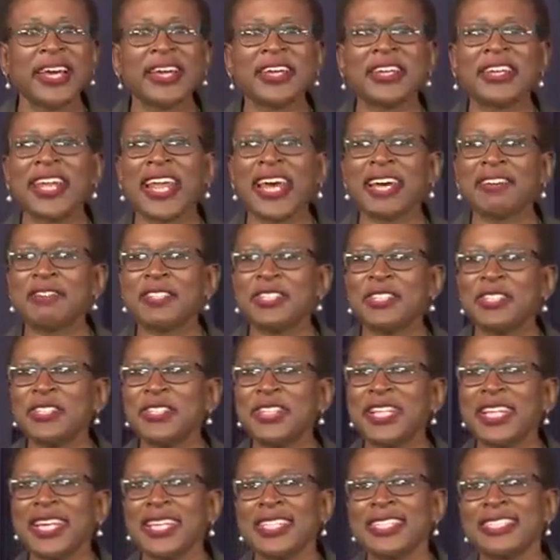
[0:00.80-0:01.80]
Good
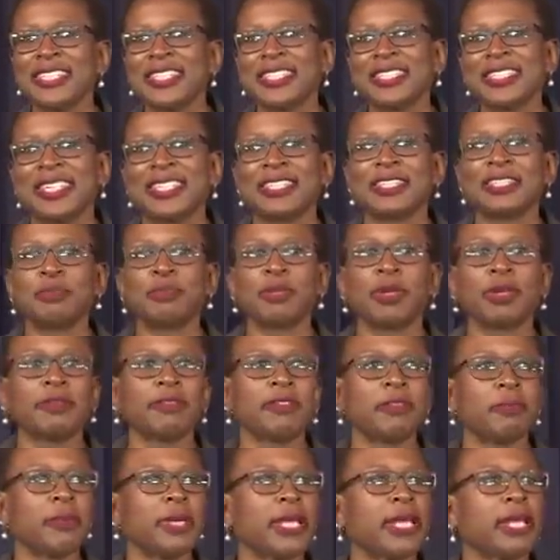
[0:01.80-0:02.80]
afternoon, ladies and gentlemen of
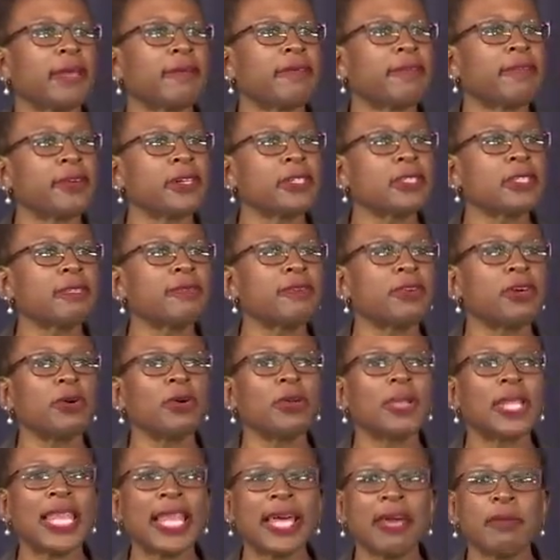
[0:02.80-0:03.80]
the media. First of all,
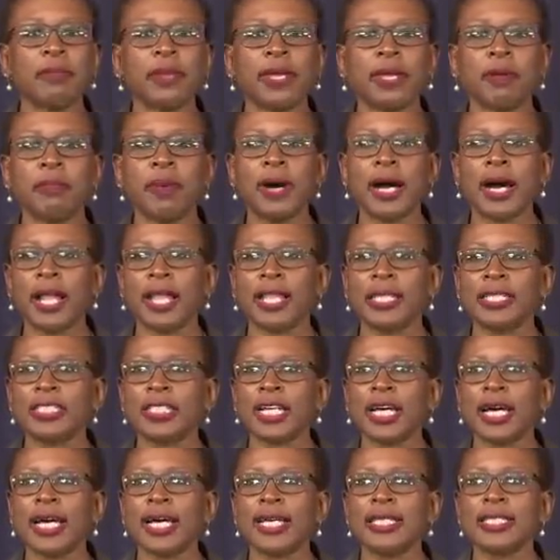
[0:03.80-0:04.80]
let me
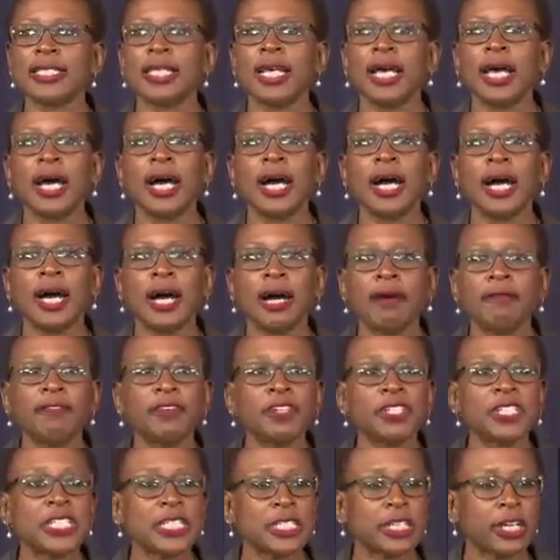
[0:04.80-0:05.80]
apologize uh, for
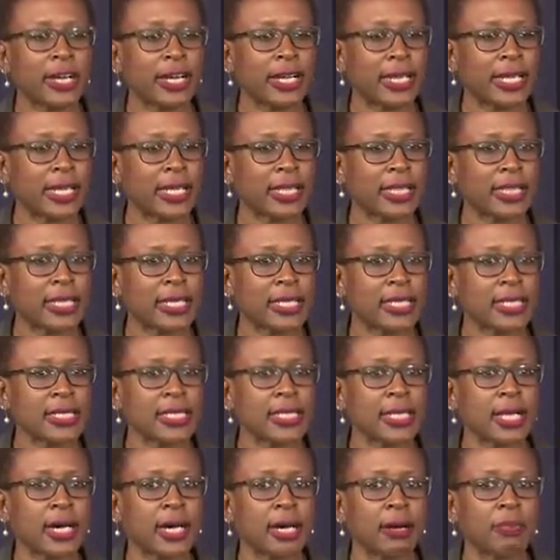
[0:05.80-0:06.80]
starting
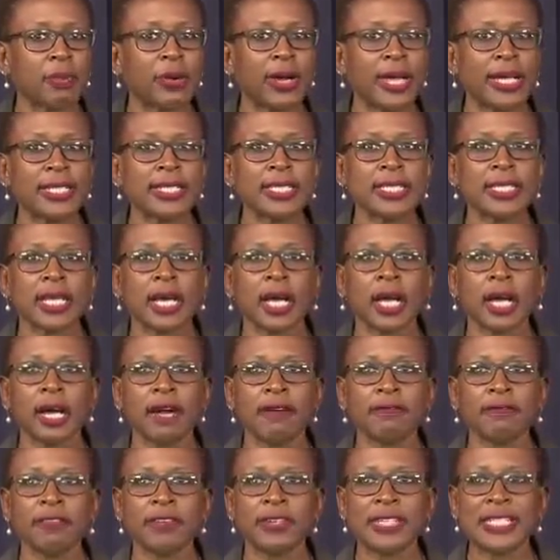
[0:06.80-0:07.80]
this uh, press
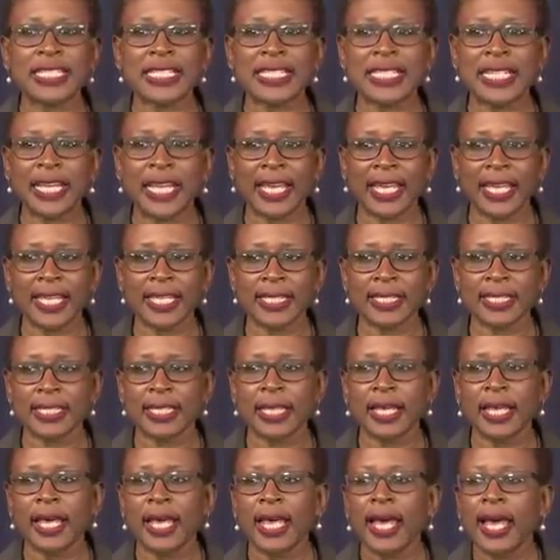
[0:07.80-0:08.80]
conference late.
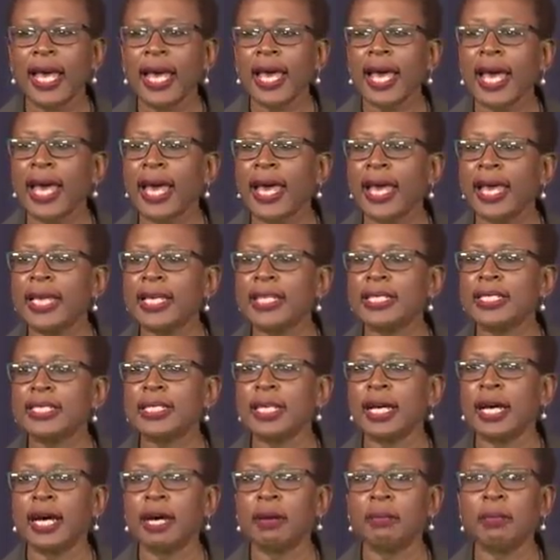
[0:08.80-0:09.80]

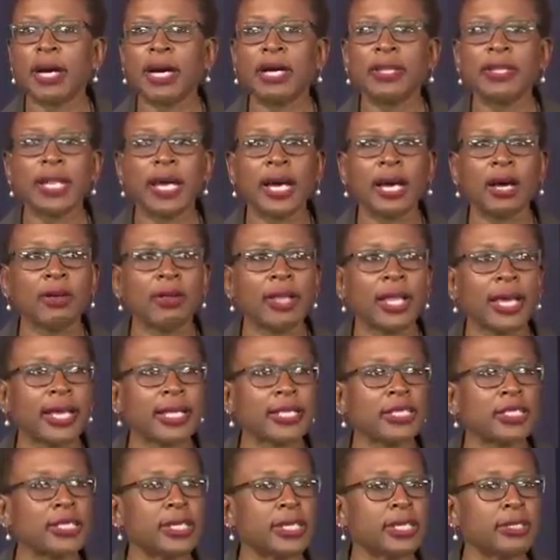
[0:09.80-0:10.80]
And um, I'd now
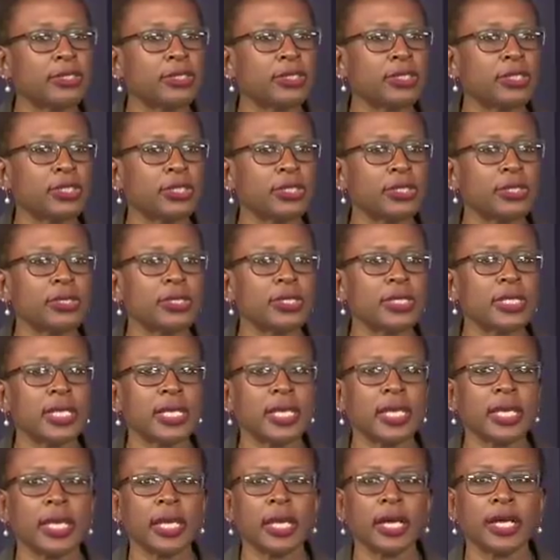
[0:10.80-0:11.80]
like to introduce
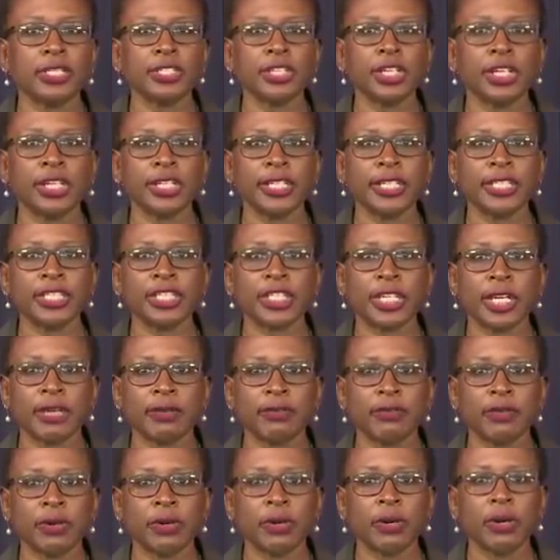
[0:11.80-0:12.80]
the Attorney
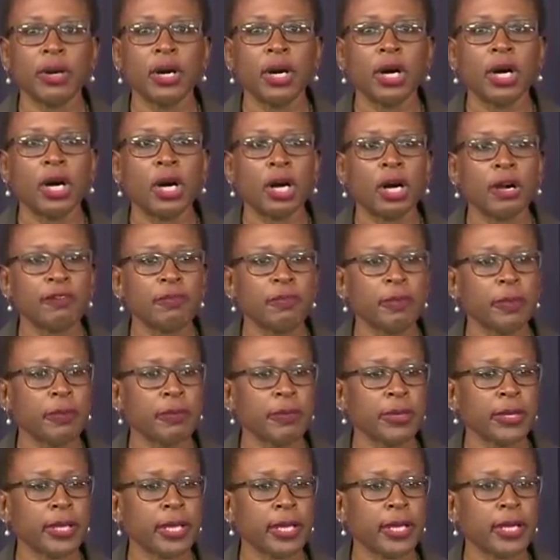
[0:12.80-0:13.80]
General of
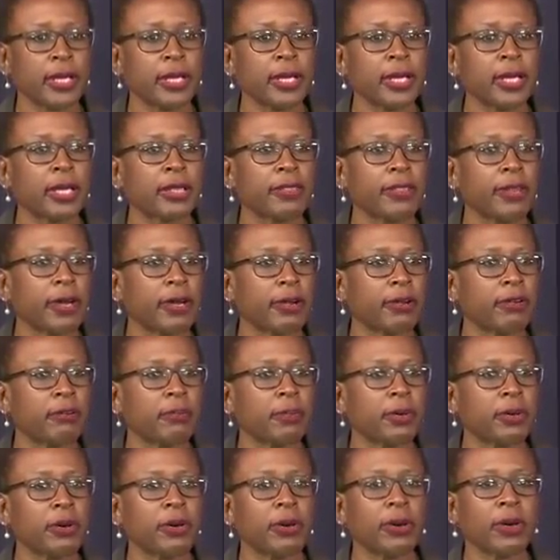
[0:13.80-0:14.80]
Bermuda, the
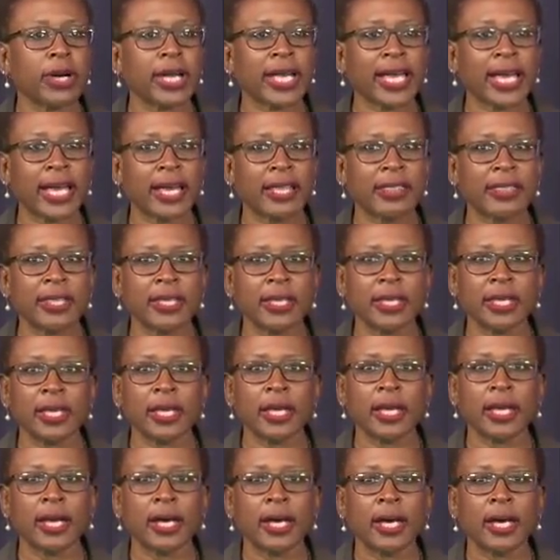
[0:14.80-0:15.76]
Honorable Kathy